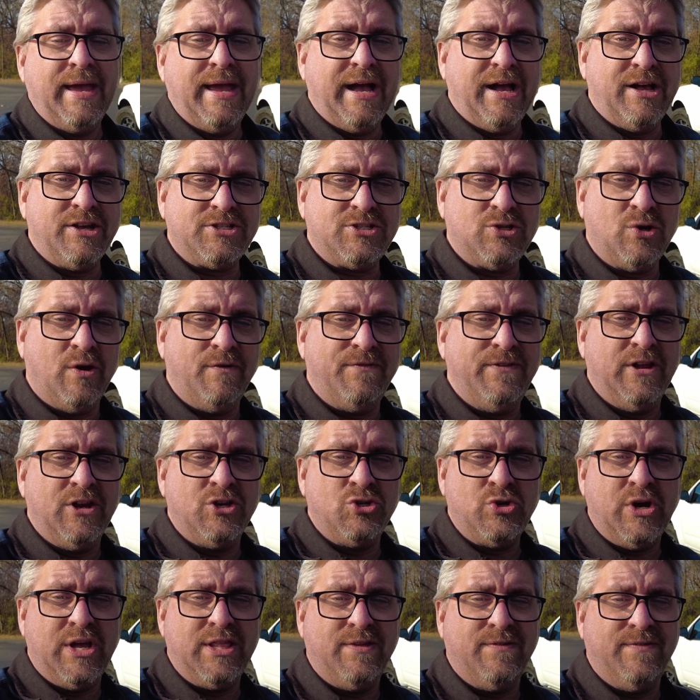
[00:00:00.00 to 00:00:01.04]
Also, if you
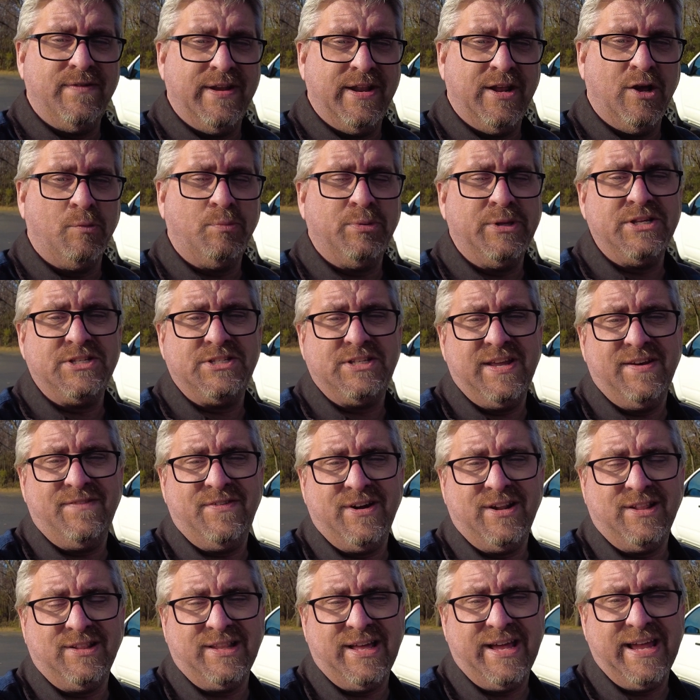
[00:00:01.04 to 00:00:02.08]
enjoyed the video, please
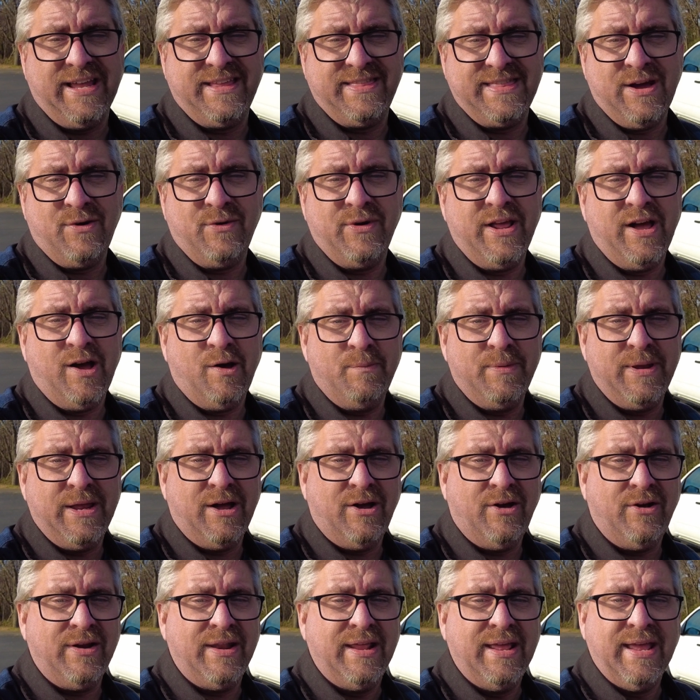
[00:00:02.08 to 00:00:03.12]
give it a like. That would help me
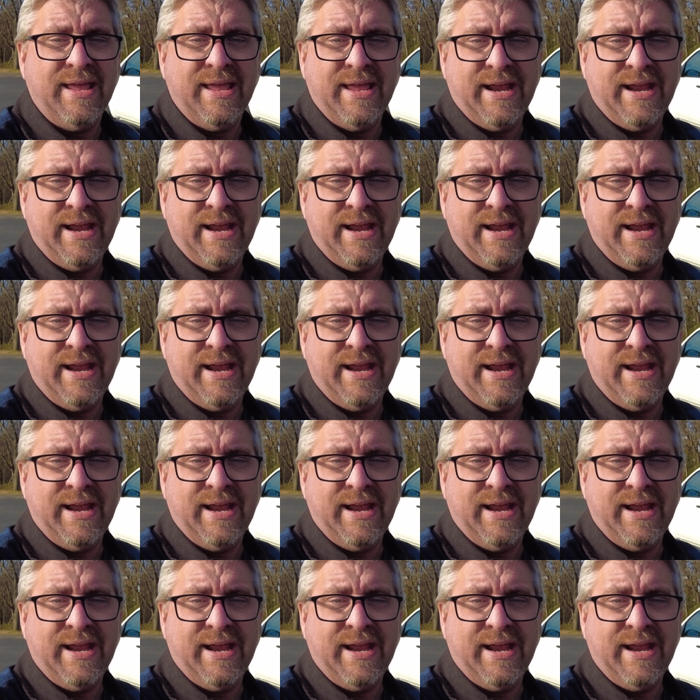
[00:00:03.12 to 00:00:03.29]
out.